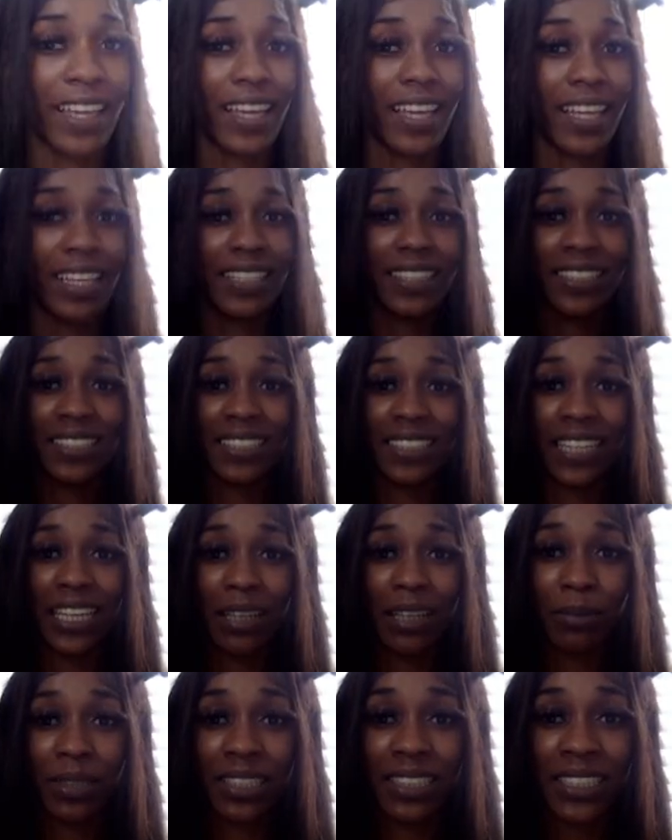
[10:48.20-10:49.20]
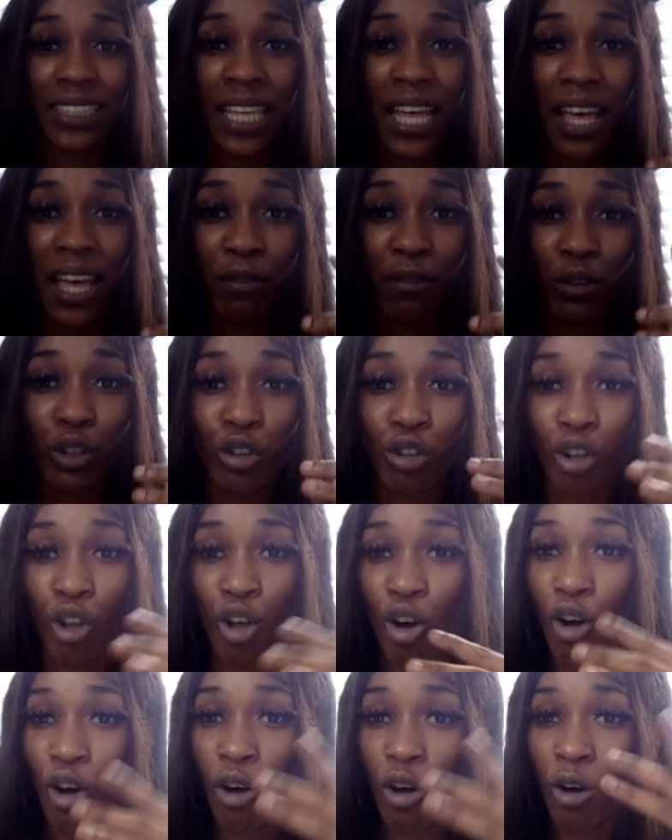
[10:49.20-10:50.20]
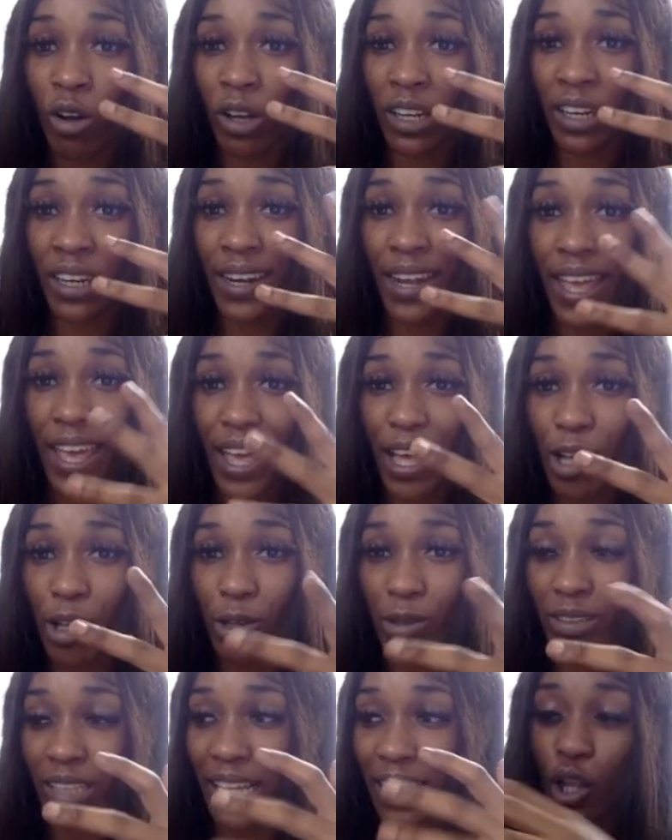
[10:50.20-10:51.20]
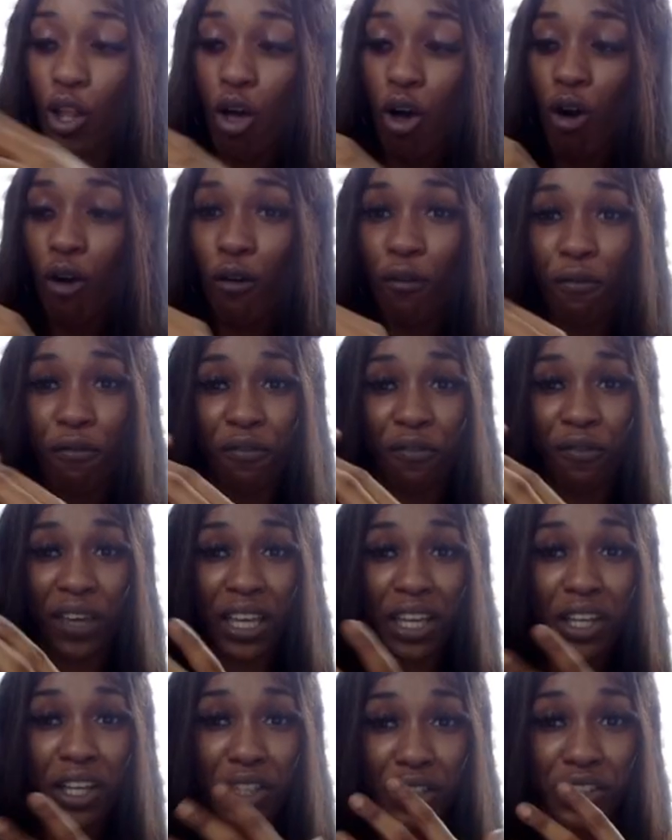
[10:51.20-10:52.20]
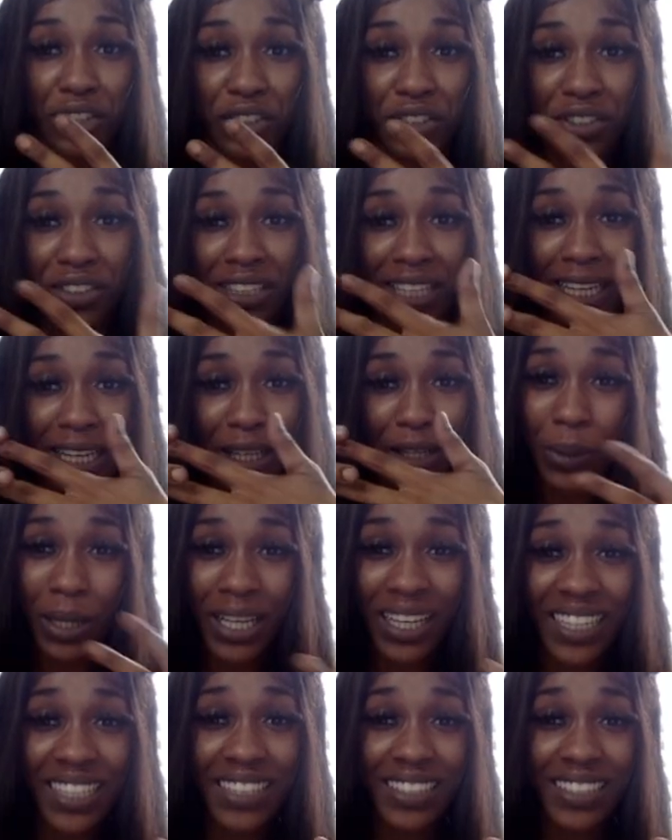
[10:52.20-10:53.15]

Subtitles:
And these demons have long nails, like long fingers, like what?